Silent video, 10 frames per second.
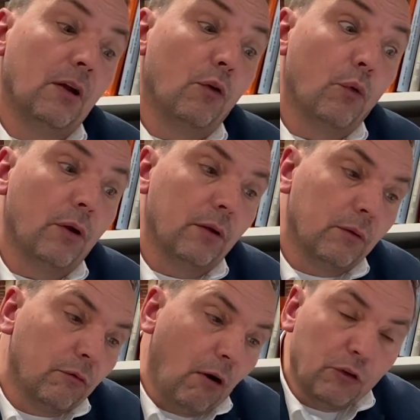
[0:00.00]

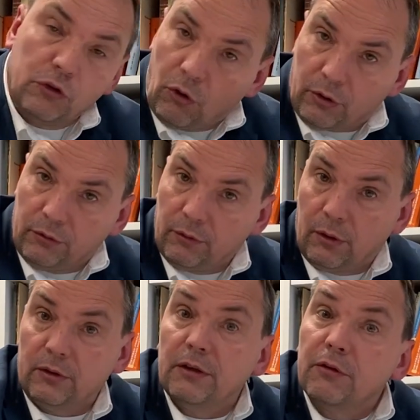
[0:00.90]
rolling stock,
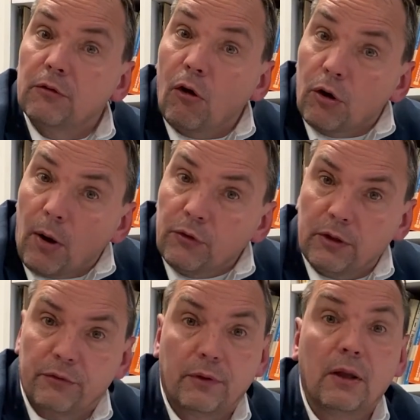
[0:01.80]
a different
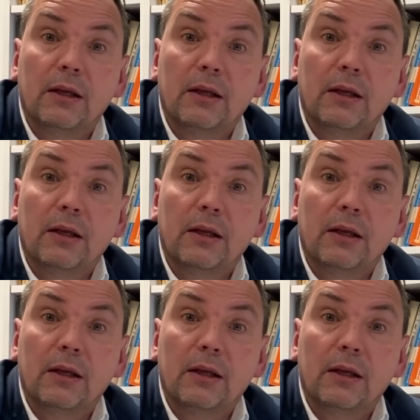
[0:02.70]
locomotive?